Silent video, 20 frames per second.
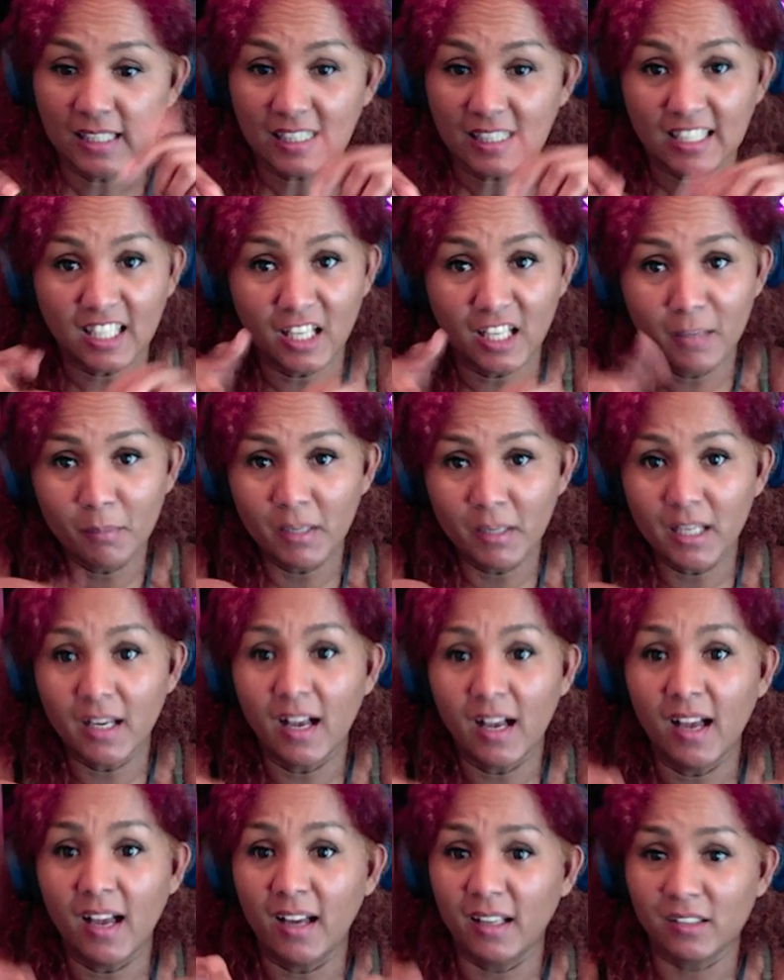Give me
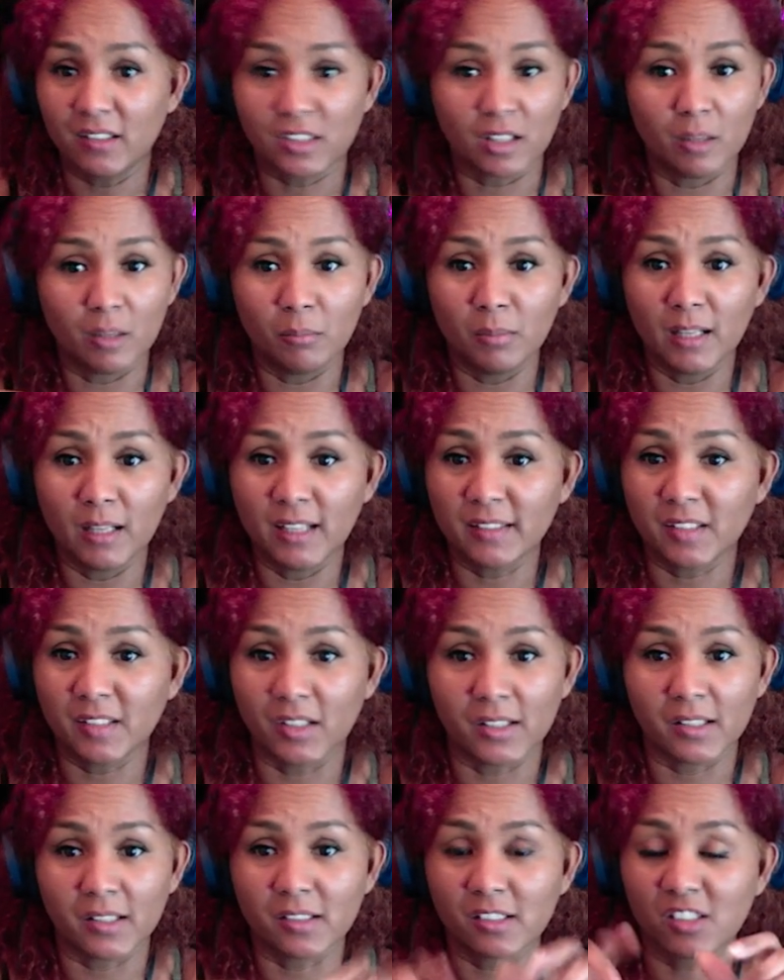some
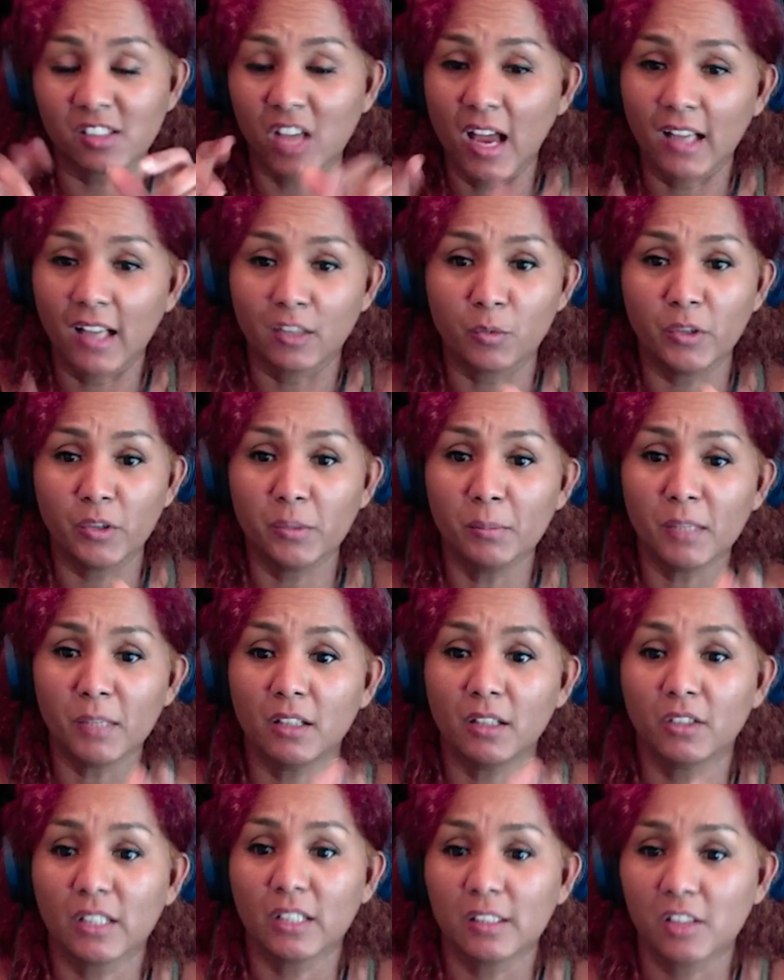letters, chat with me
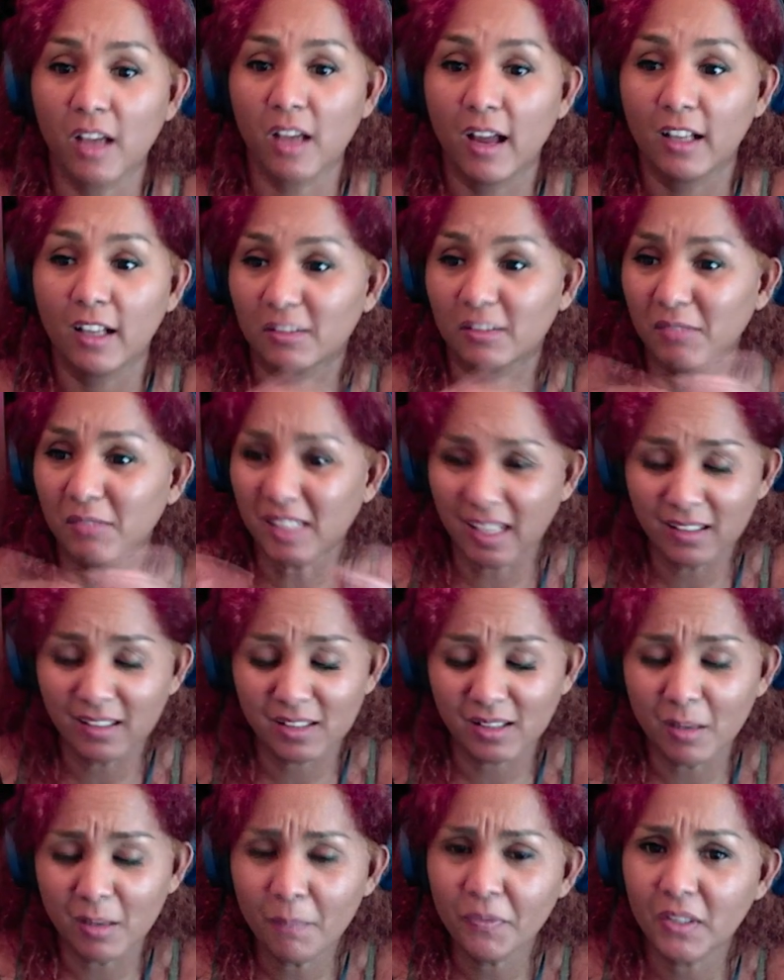on the chat. Say
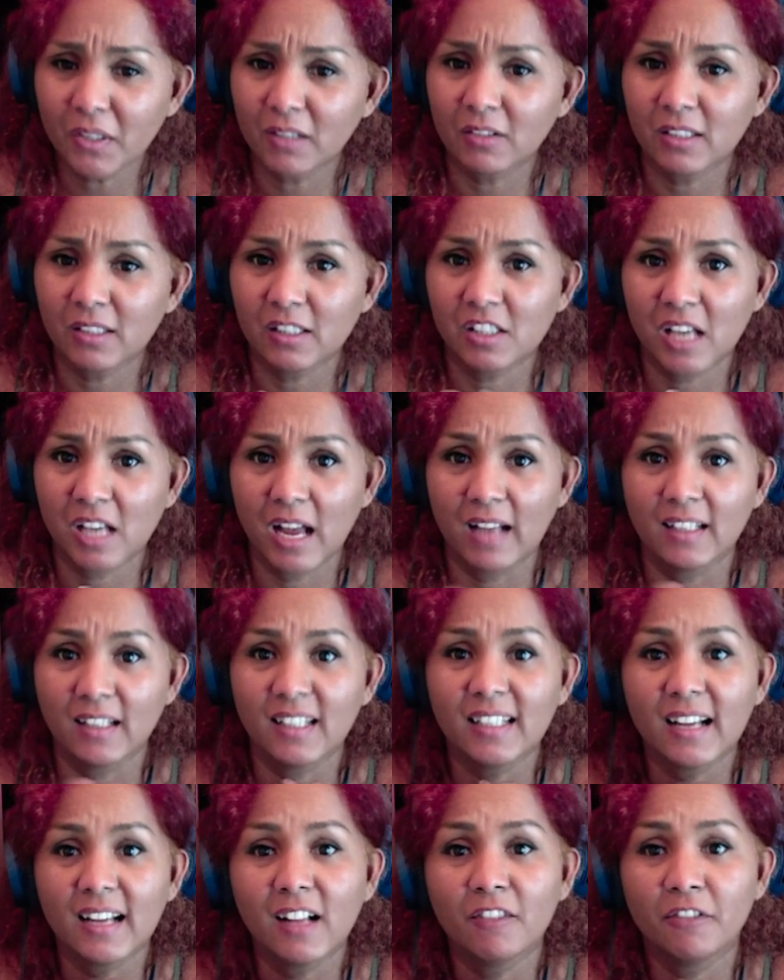something on the chat
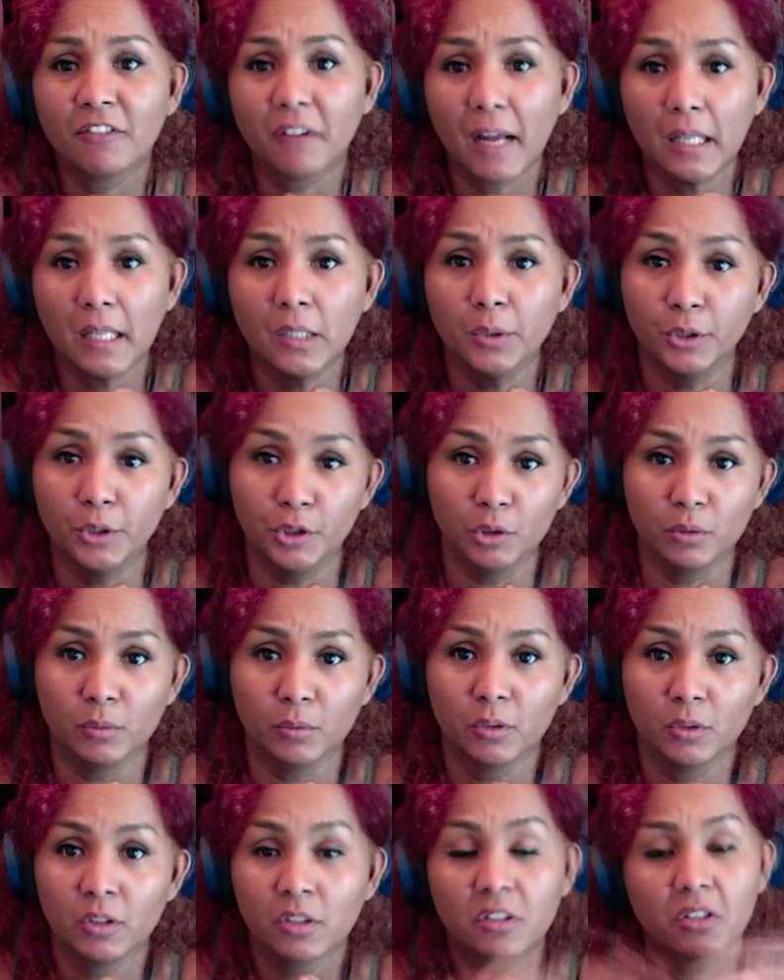and I'll follow you.
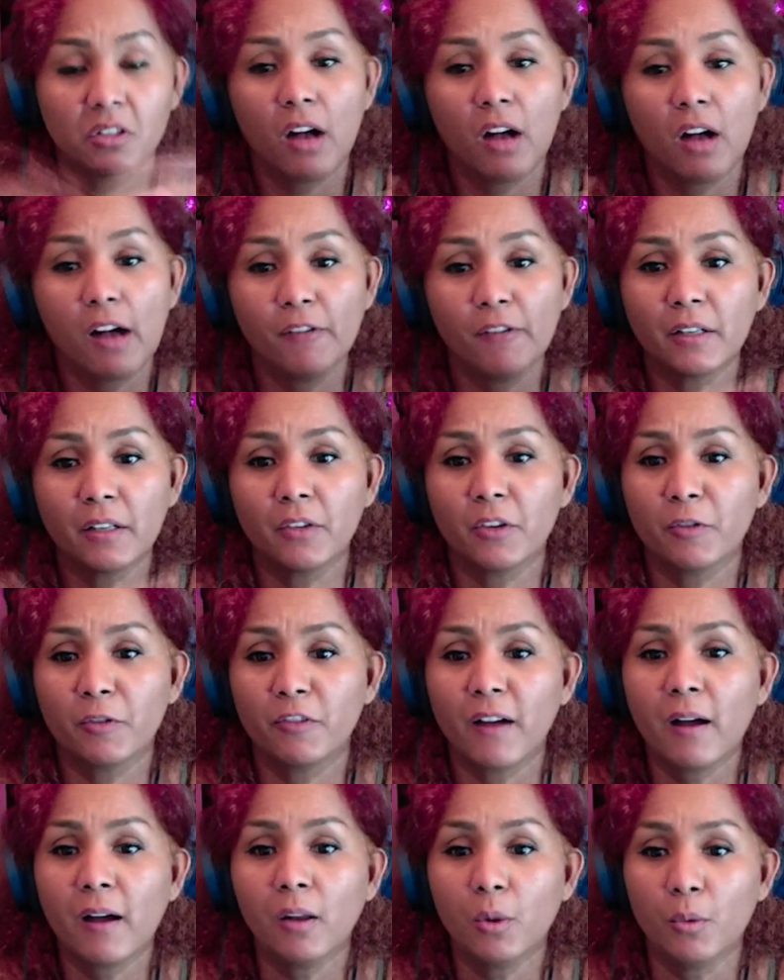You'll have another
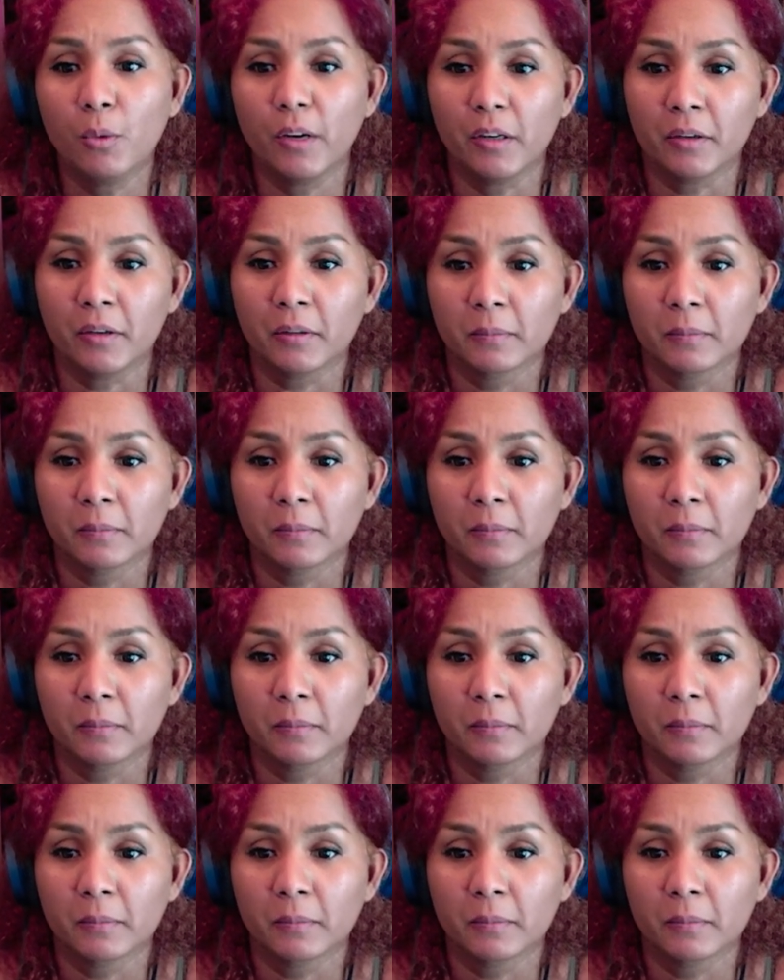follower.